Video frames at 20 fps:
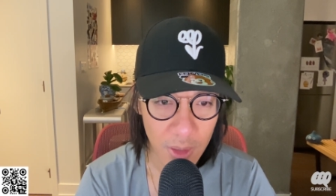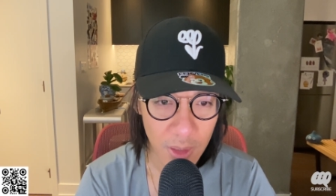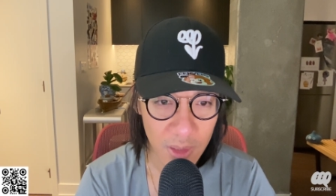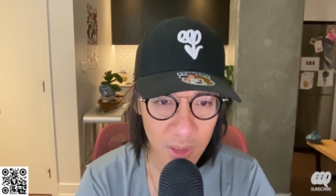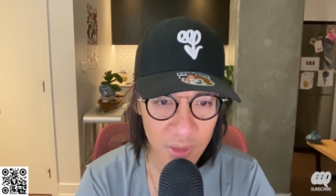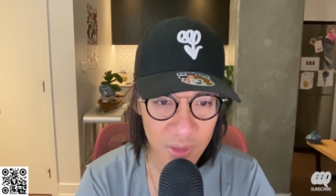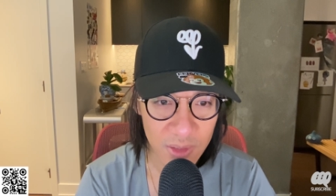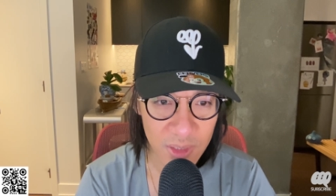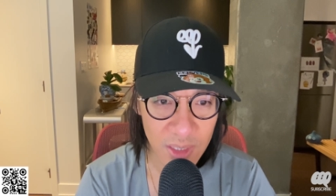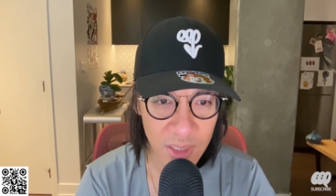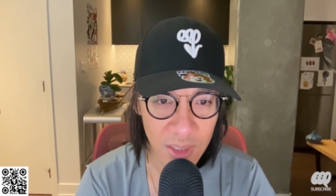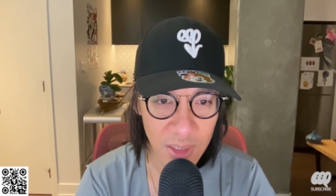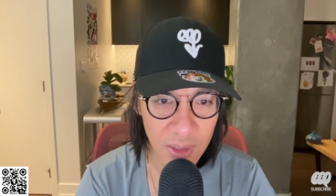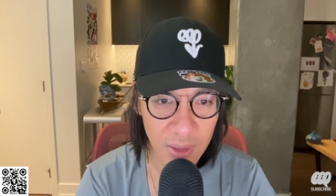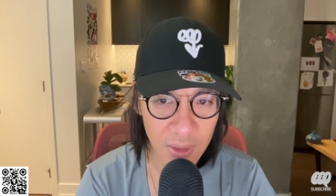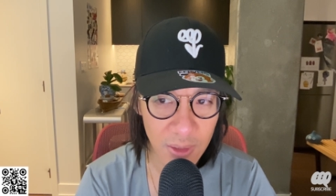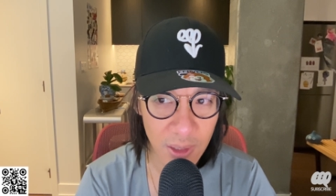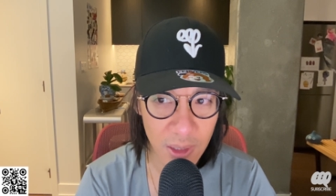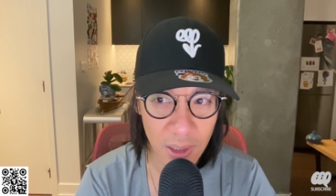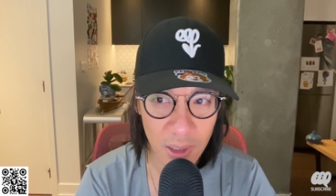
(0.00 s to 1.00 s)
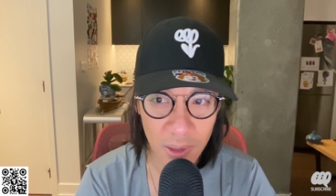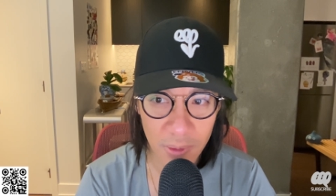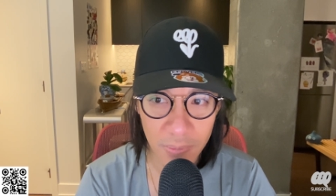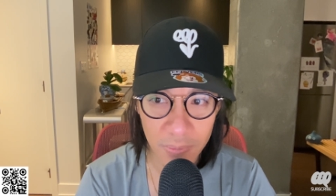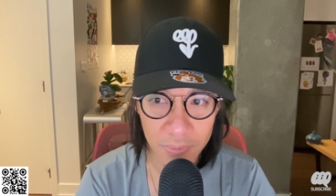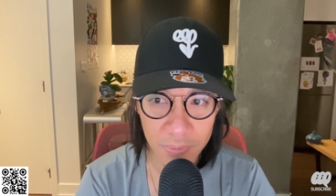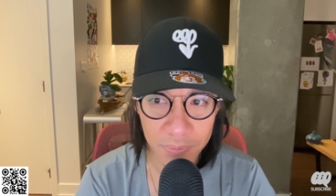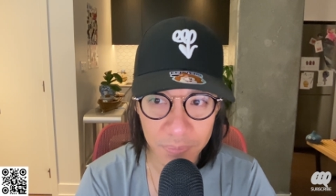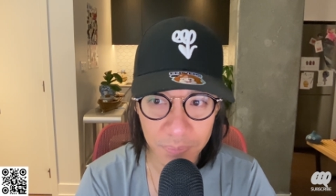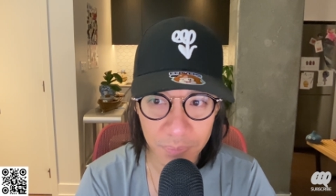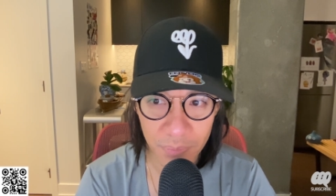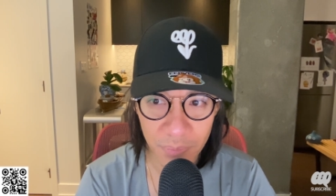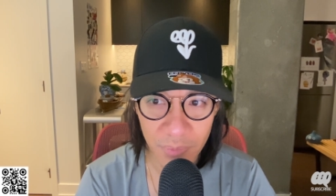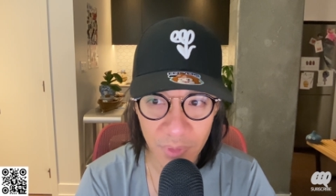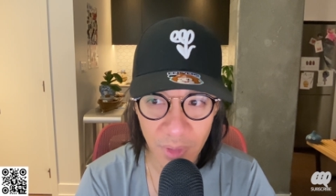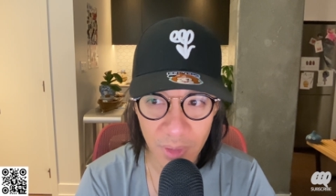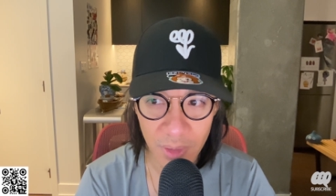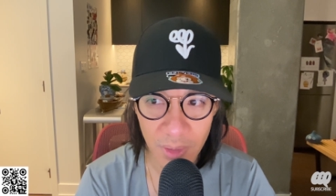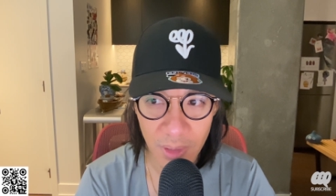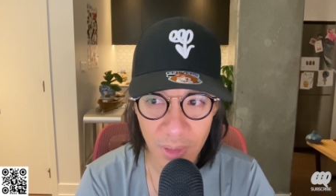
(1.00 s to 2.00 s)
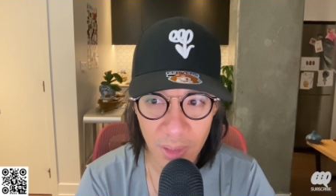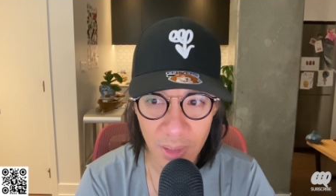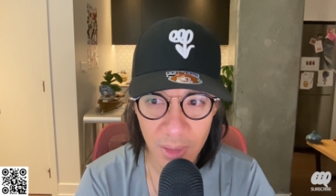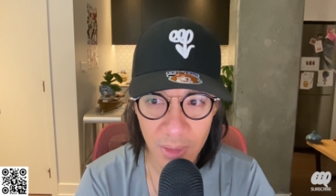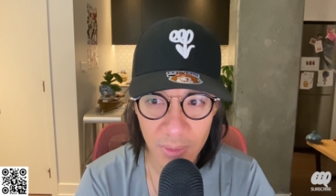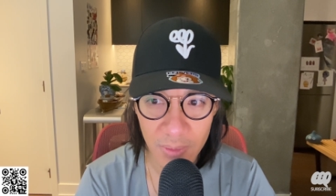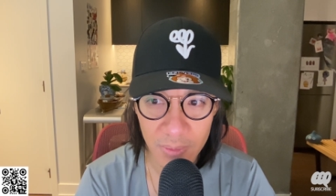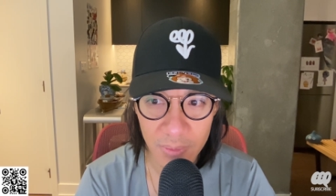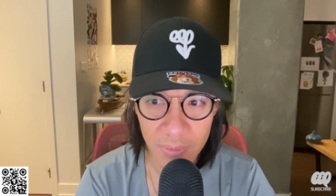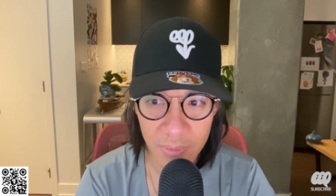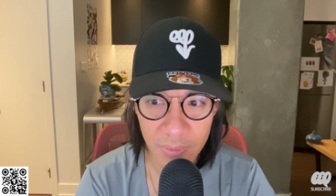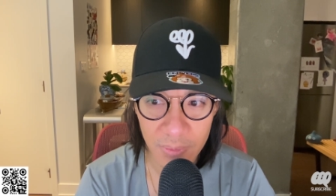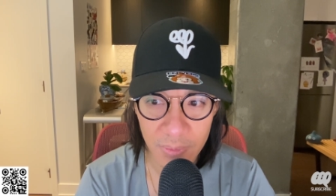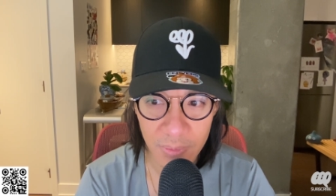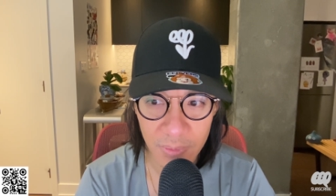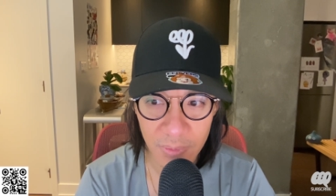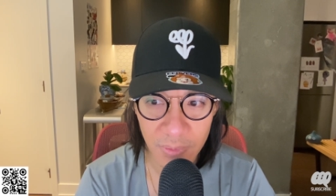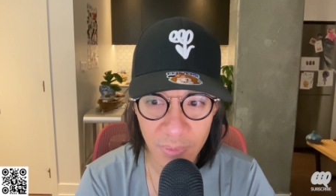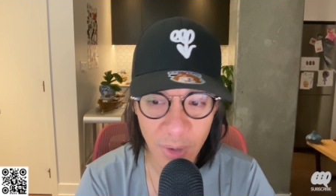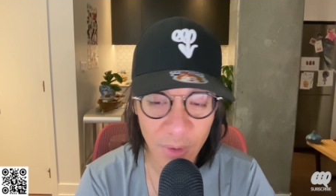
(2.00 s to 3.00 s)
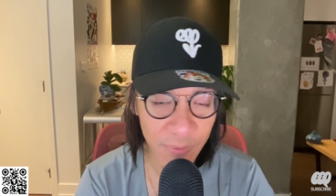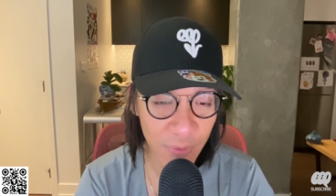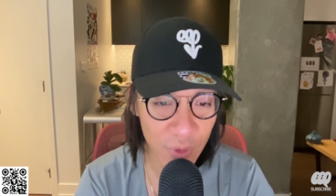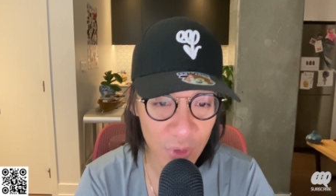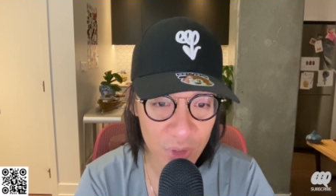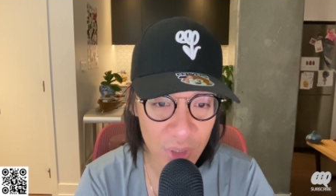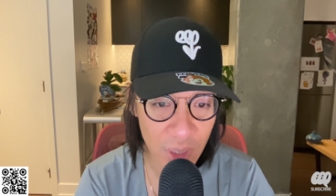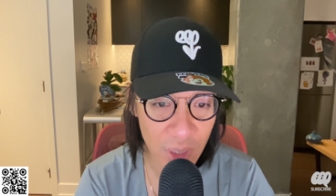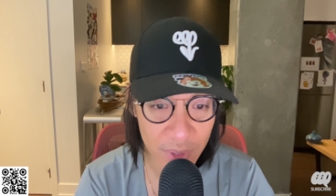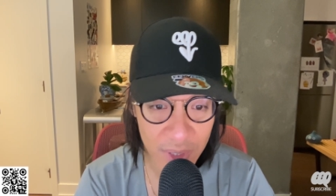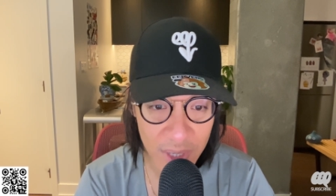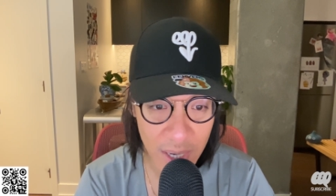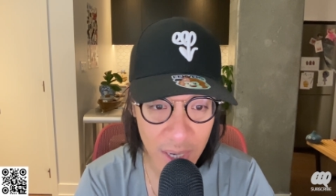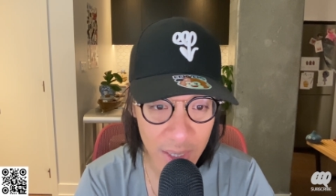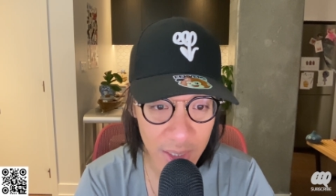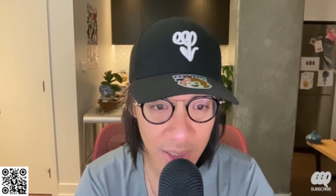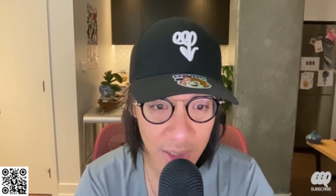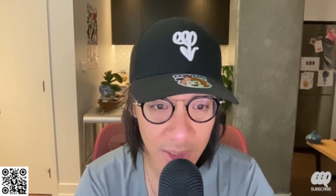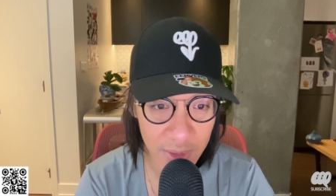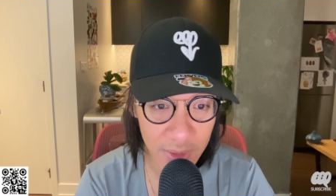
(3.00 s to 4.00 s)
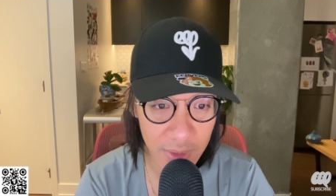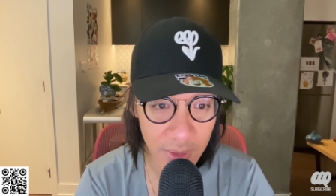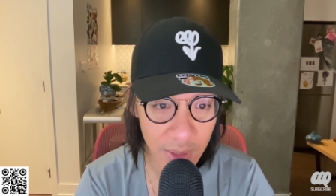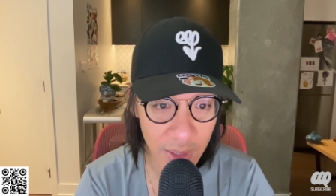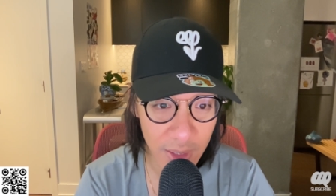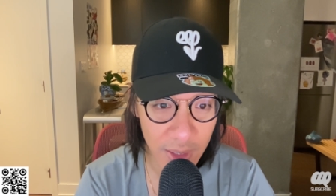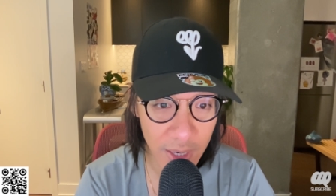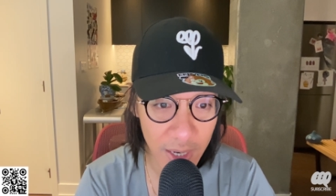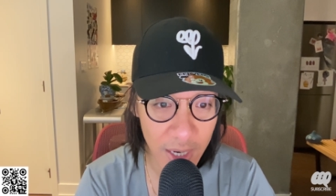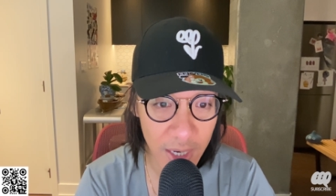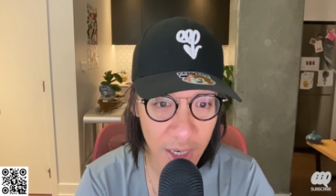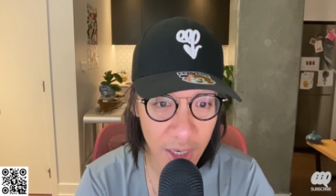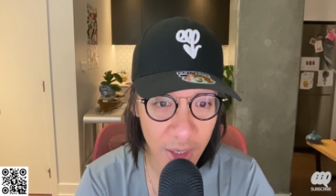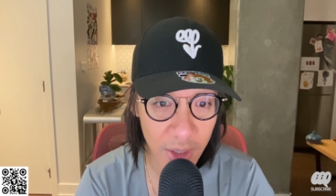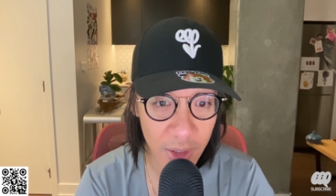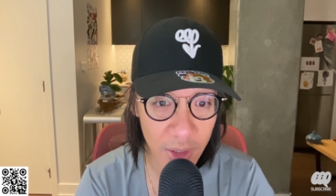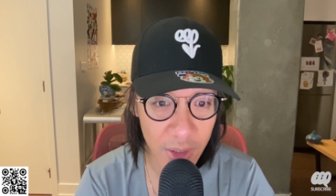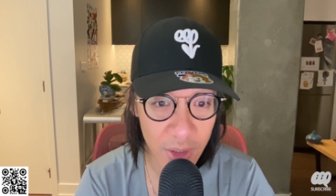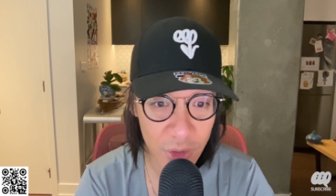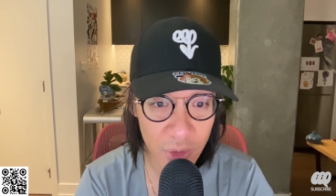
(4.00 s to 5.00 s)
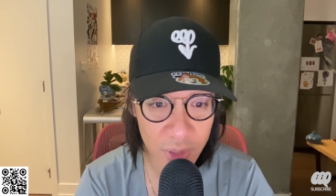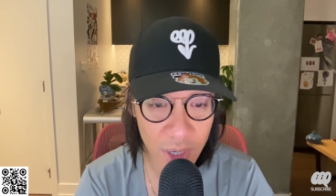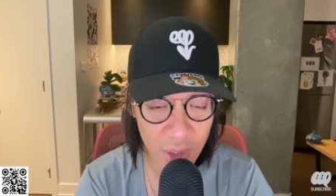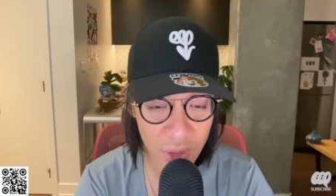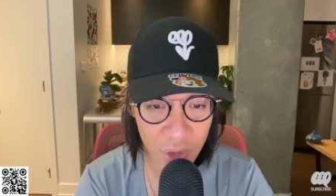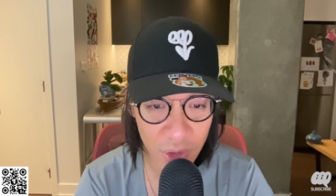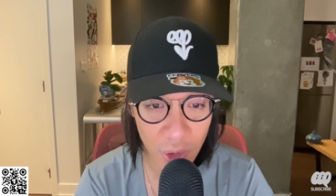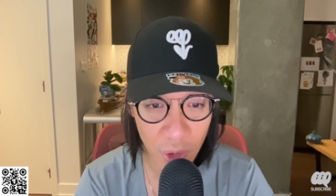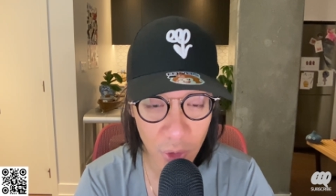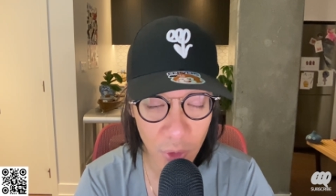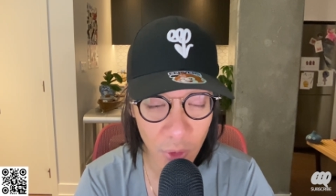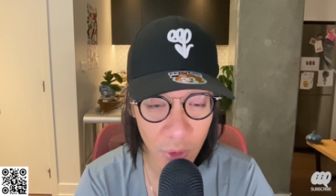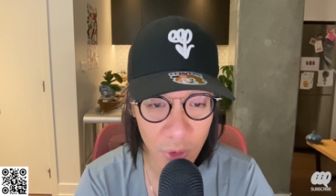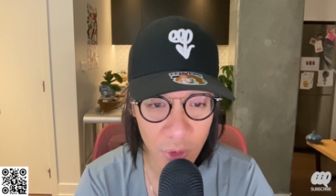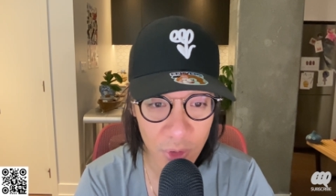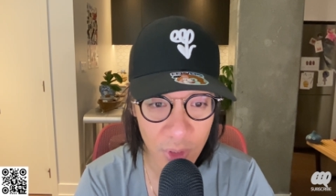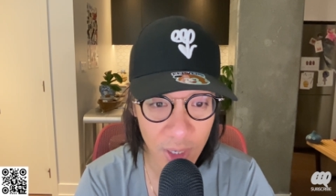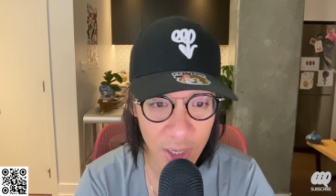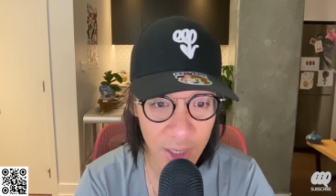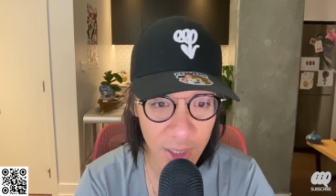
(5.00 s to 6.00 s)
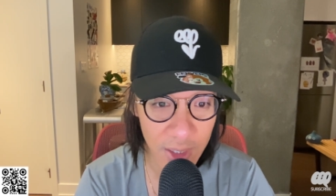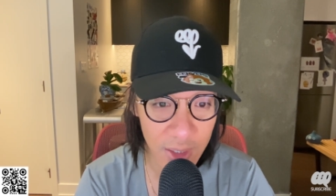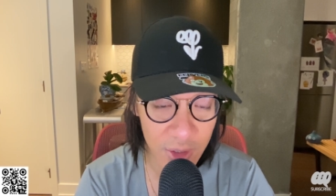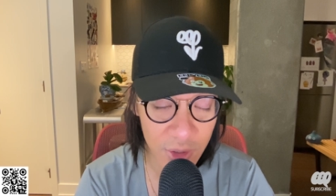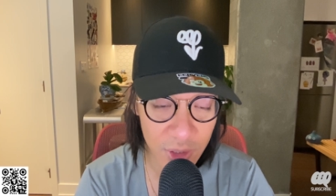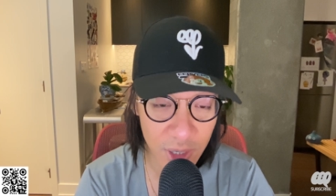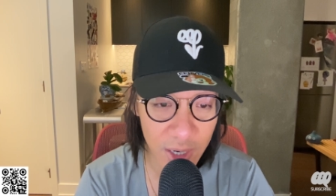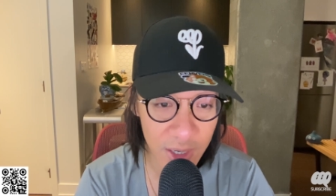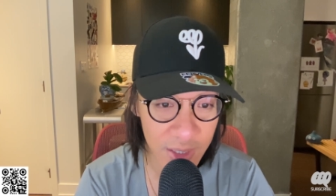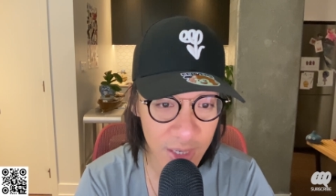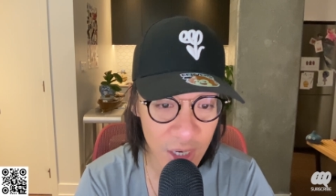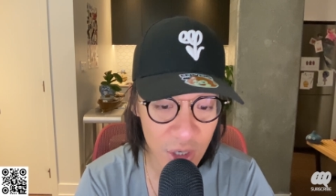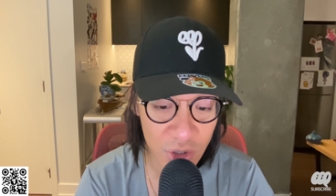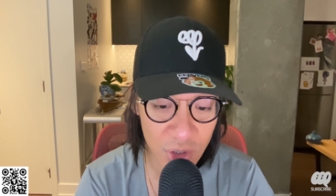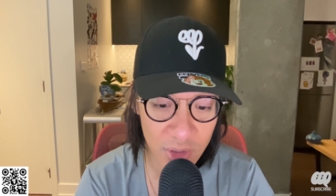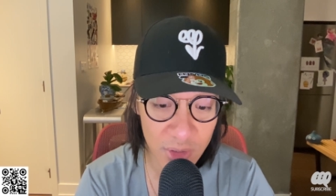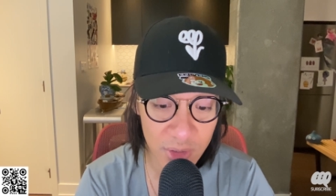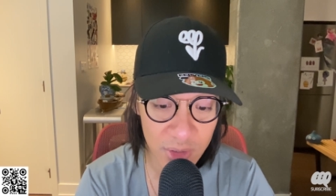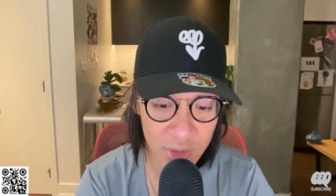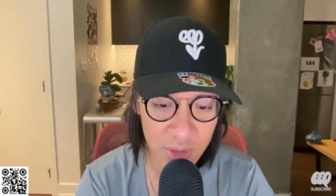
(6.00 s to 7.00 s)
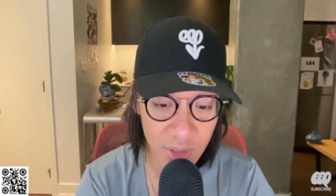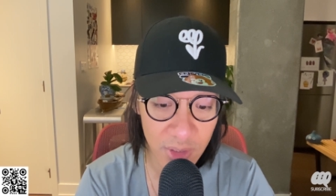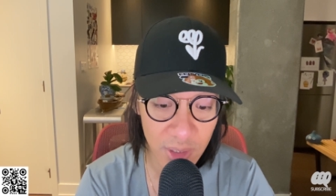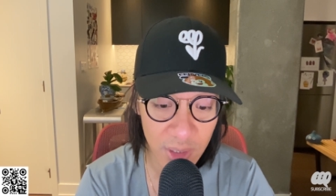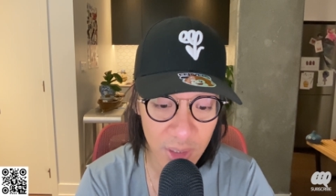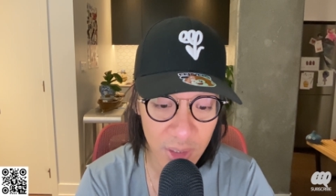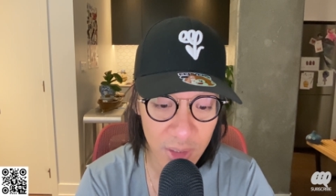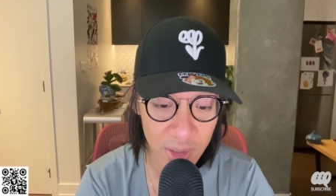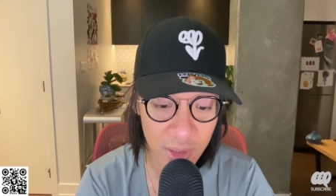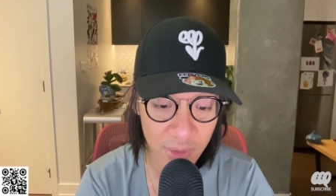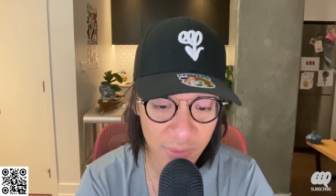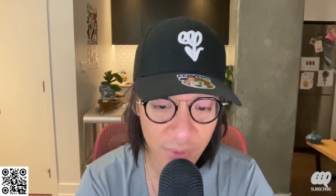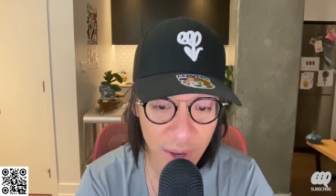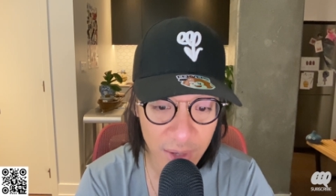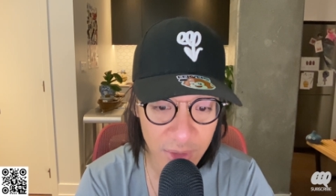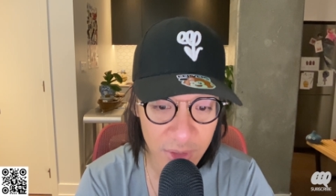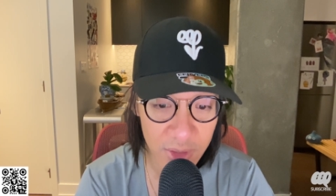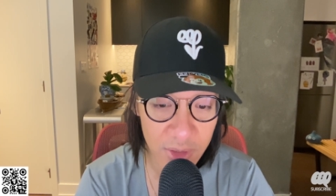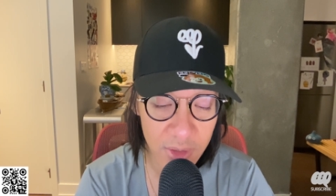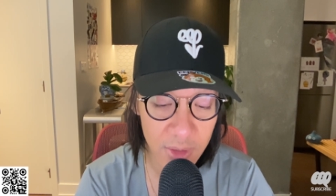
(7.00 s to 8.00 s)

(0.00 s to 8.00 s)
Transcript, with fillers: and seeing um, um, my first time attending a UNESCO or a uh, United Nations uh, event.